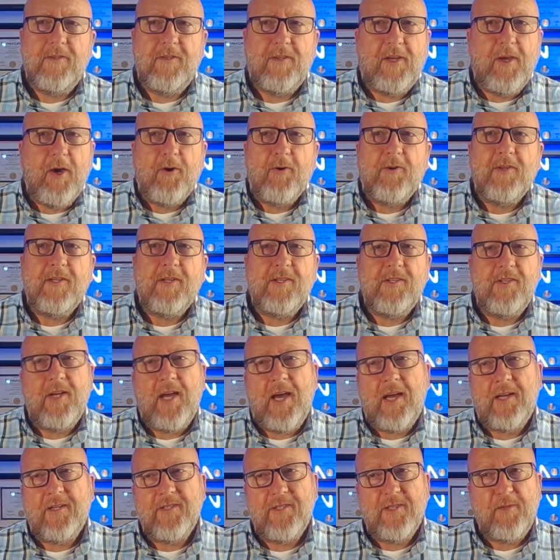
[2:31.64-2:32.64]
go to
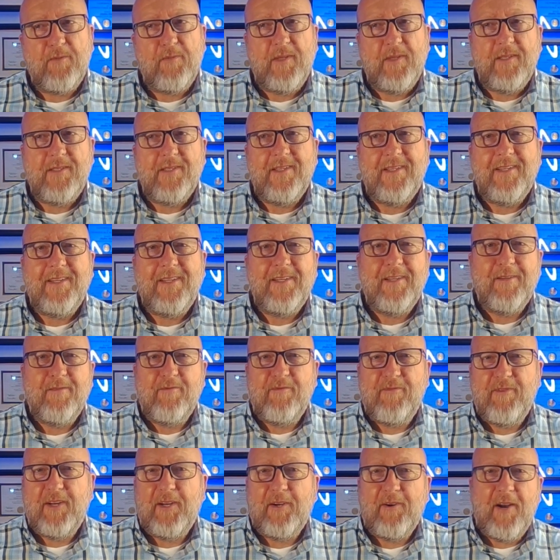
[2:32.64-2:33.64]
ChatGPT and
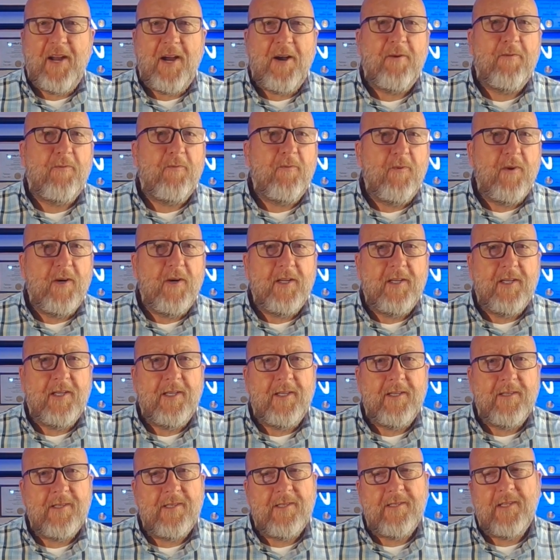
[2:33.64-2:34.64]
figure out what
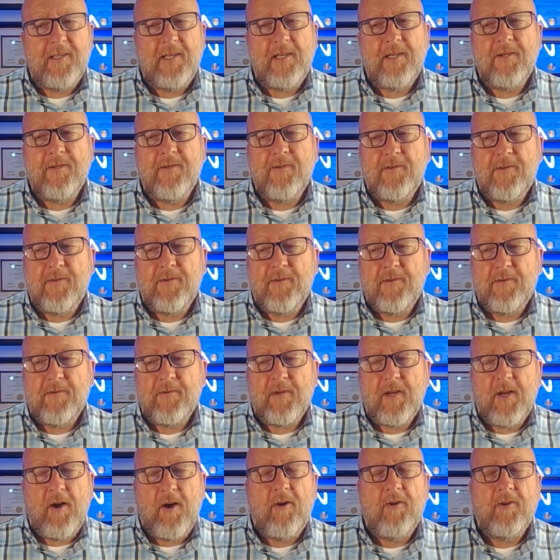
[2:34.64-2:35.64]
a single
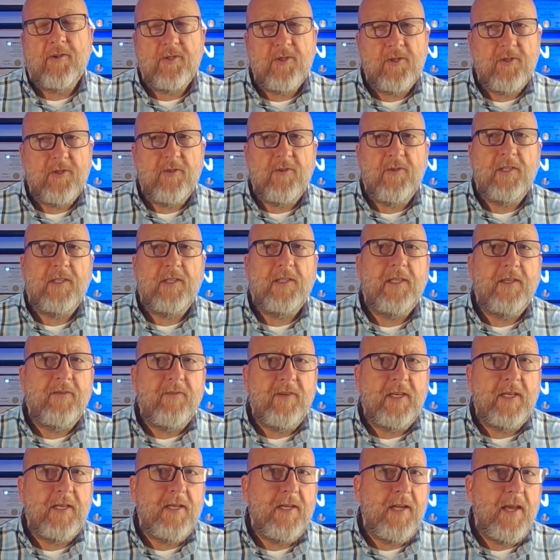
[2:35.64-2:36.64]
college student
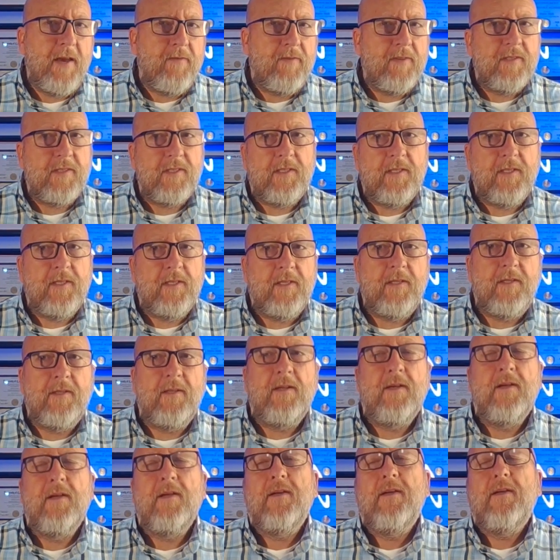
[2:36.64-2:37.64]
living in Evanston,
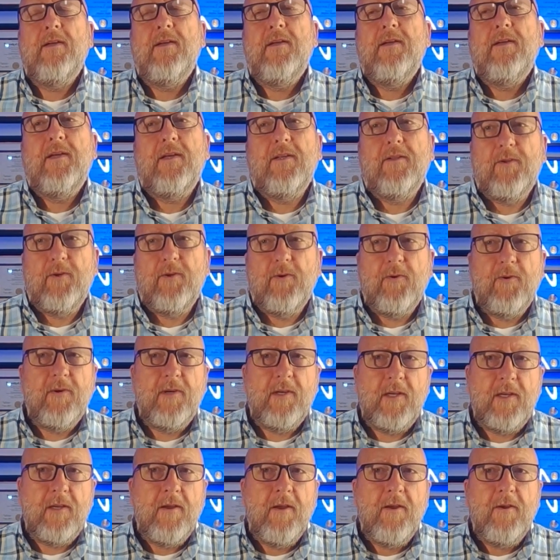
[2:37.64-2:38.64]

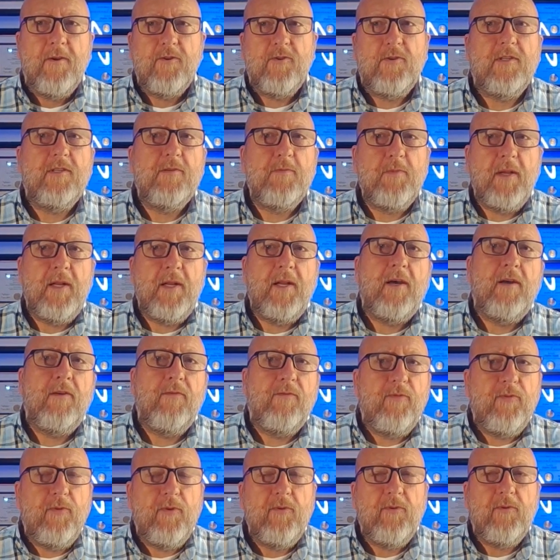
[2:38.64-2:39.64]
Illinois should spend on
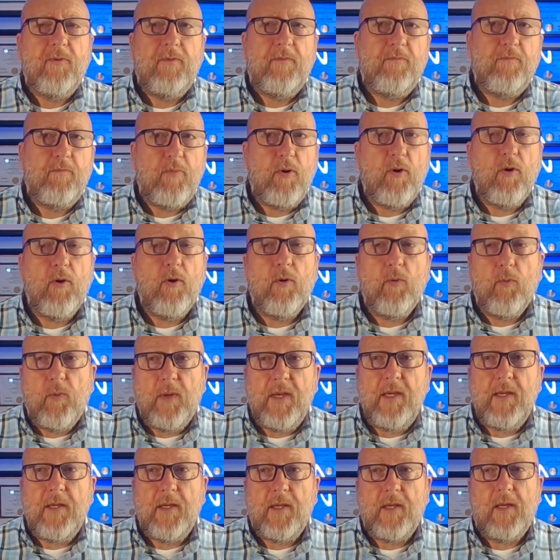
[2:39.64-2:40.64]
food per
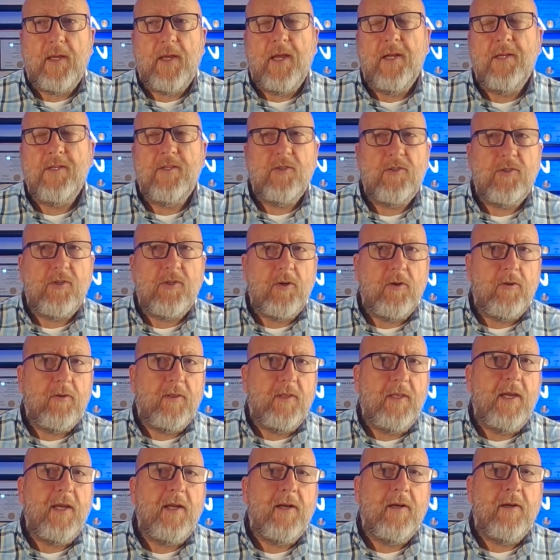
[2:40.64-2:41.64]
week, and just start
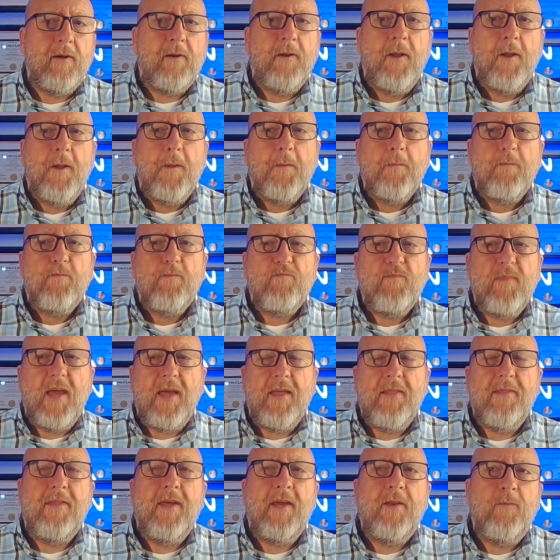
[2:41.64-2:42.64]
there.
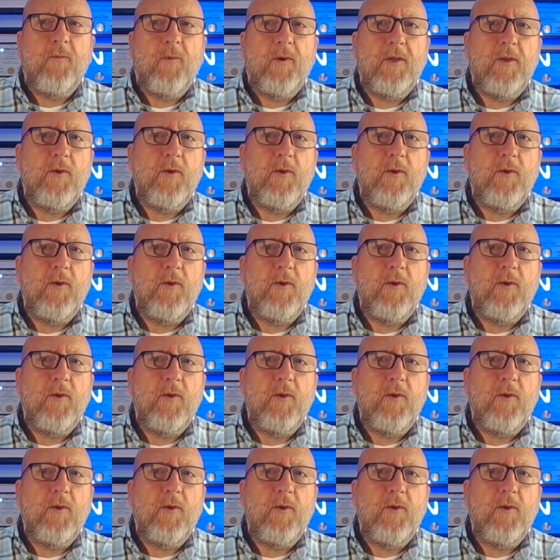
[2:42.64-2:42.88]
And then what you